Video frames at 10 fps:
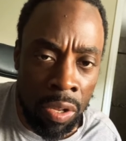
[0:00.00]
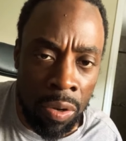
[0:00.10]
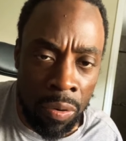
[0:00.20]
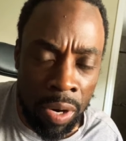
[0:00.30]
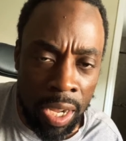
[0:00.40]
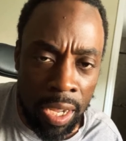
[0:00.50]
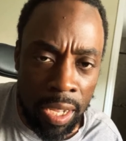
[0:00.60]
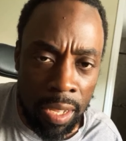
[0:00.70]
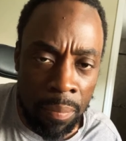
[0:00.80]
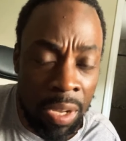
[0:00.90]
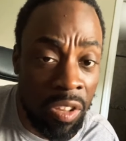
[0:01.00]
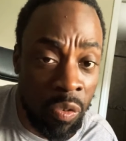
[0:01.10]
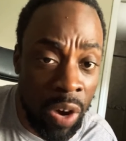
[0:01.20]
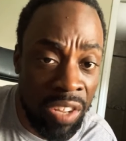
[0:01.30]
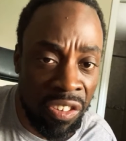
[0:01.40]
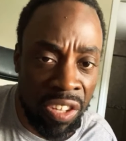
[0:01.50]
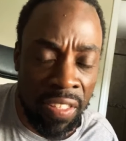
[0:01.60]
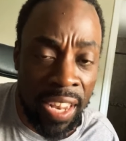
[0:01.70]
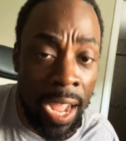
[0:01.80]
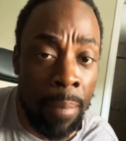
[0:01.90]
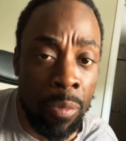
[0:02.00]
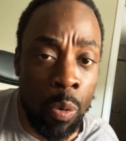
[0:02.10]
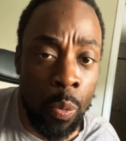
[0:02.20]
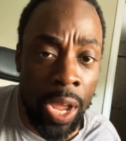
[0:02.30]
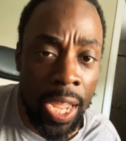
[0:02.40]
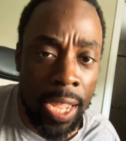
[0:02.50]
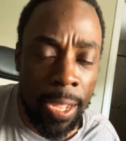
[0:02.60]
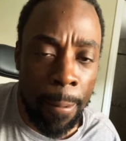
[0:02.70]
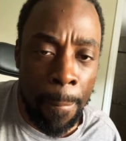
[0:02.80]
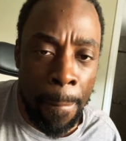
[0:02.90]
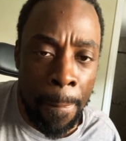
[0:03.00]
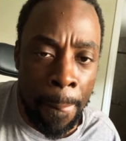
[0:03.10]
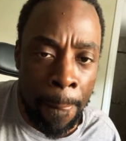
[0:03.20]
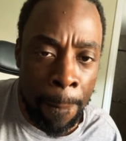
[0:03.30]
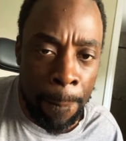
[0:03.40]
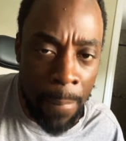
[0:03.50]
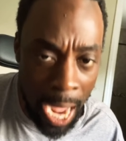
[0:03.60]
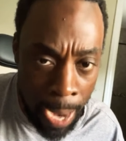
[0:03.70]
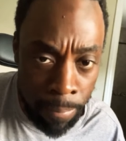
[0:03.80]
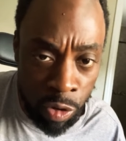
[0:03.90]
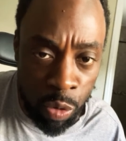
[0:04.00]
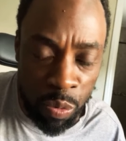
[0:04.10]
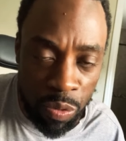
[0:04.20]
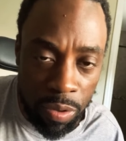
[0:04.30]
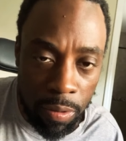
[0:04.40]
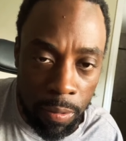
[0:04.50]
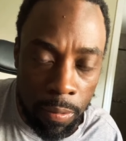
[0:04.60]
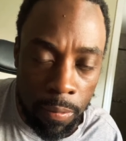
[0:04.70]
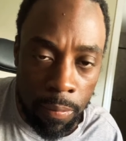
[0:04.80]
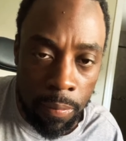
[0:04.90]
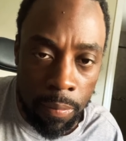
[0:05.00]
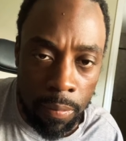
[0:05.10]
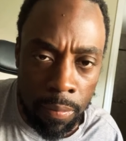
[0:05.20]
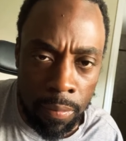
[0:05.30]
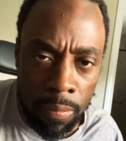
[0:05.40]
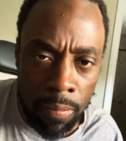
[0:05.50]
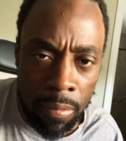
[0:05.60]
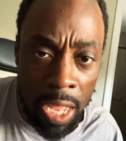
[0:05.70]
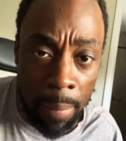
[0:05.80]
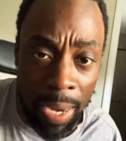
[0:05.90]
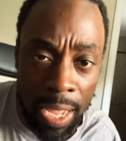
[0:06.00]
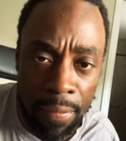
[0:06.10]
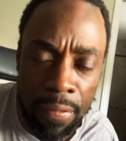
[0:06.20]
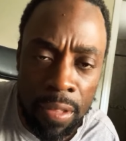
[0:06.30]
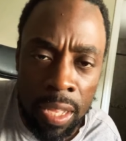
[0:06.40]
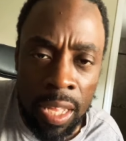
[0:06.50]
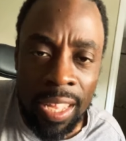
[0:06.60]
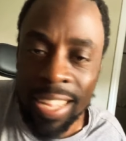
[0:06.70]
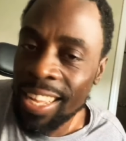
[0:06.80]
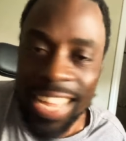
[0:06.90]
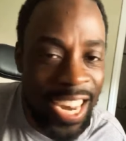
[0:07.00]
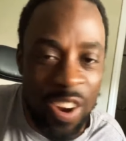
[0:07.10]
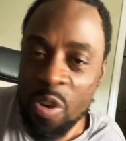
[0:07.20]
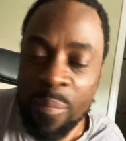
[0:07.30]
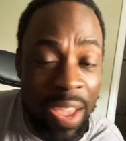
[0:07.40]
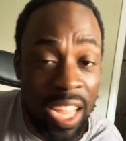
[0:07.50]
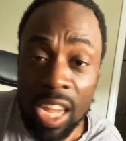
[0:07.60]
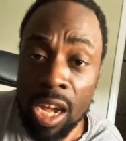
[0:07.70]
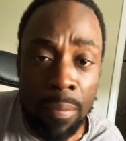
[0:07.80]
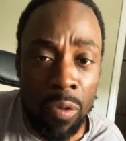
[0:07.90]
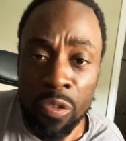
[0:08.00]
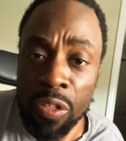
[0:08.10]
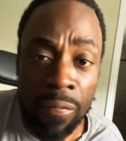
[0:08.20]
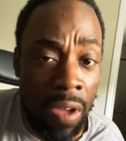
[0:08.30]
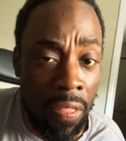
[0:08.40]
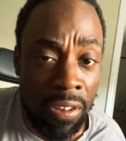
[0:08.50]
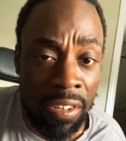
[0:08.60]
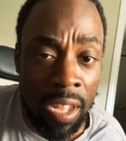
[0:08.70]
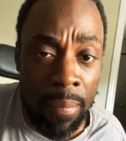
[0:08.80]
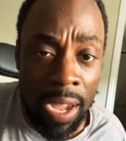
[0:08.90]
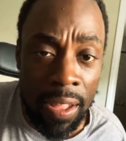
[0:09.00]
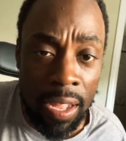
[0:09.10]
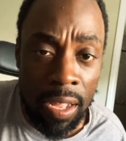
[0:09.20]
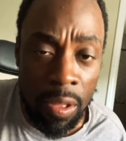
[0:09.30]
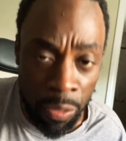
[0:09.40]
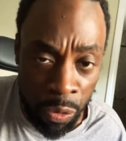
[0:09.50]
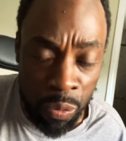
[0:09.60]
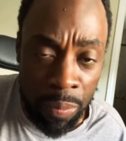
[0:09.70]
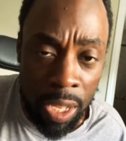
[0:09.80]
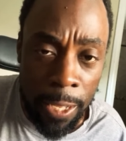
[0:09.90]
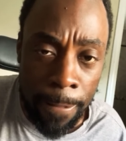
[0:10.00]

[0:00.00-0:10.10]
right? Because Christ said that I'm the way, I'm truth, and I'm life. And no man can come unto the Father except by through me.